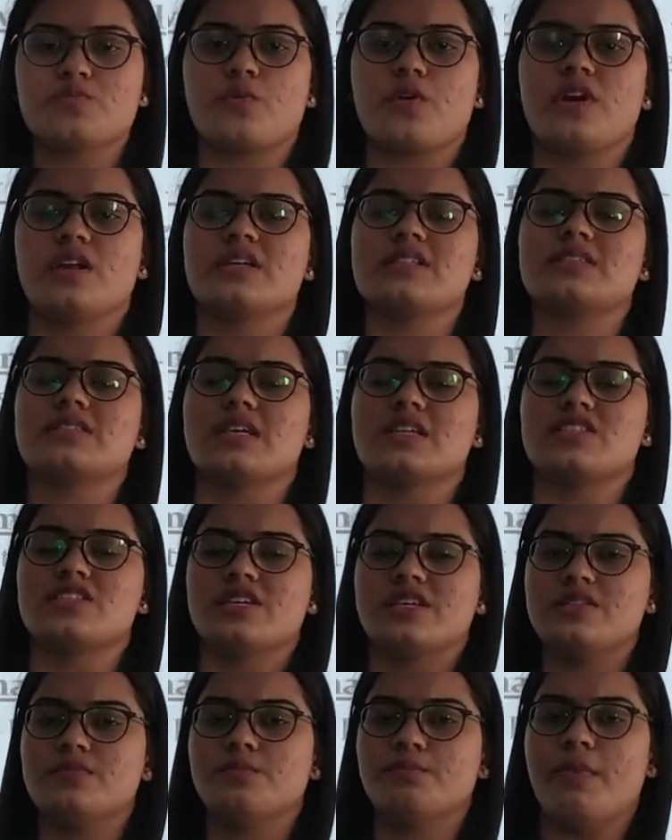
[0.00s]
products such
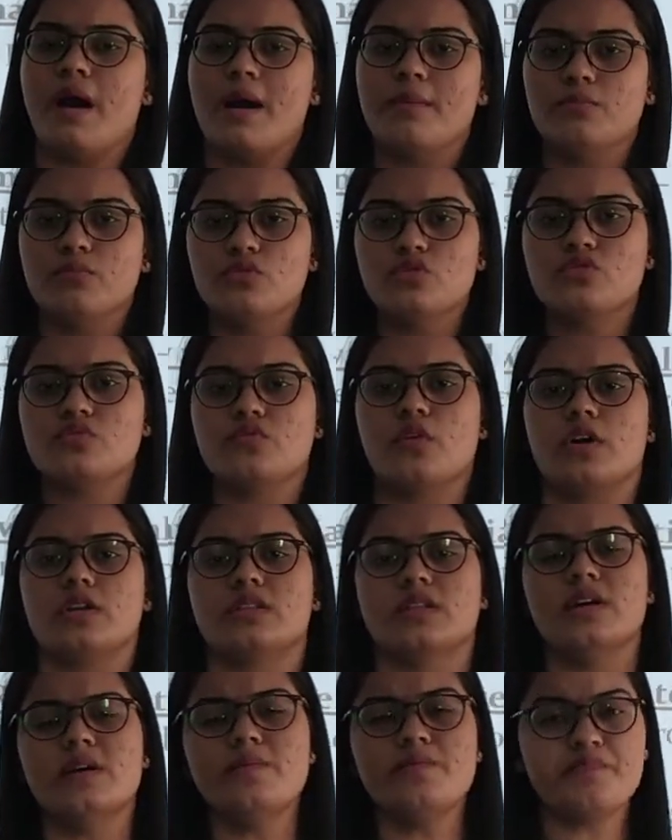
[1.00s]
as bamboos for
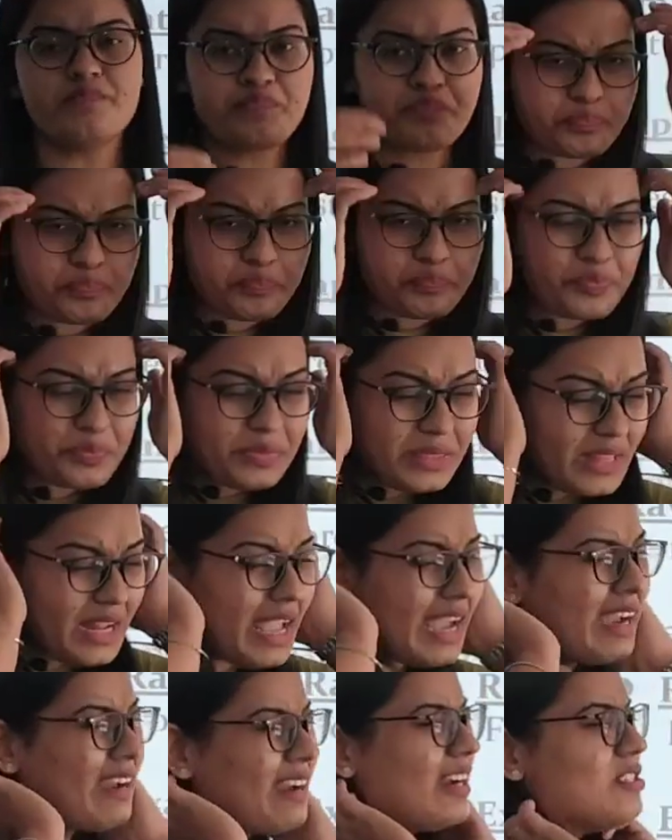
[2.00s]
the
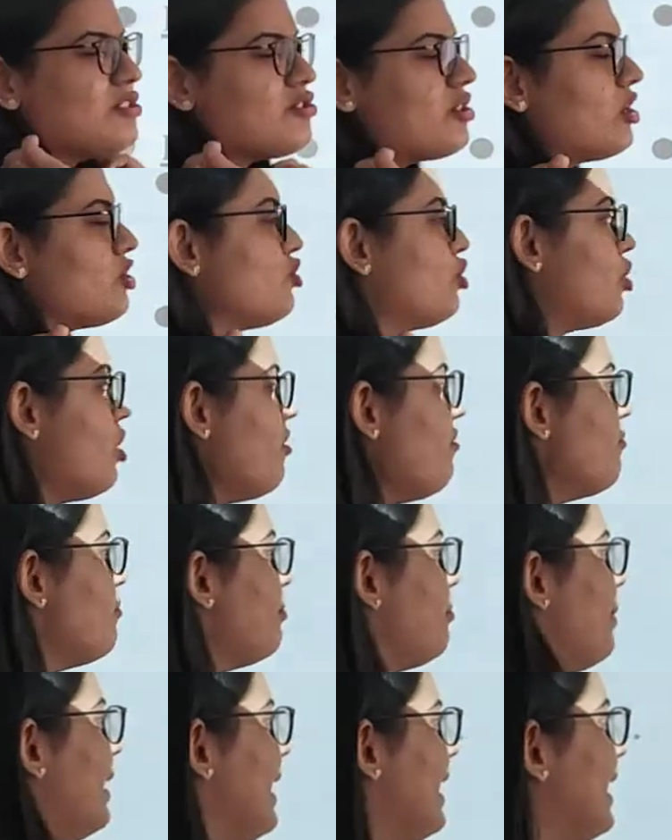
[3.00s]
construction
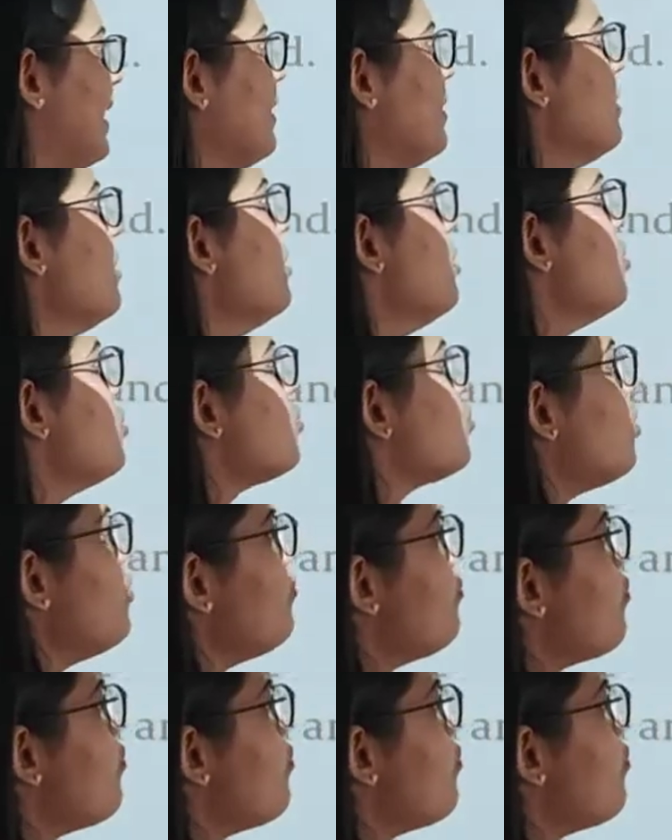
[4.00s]
of building. So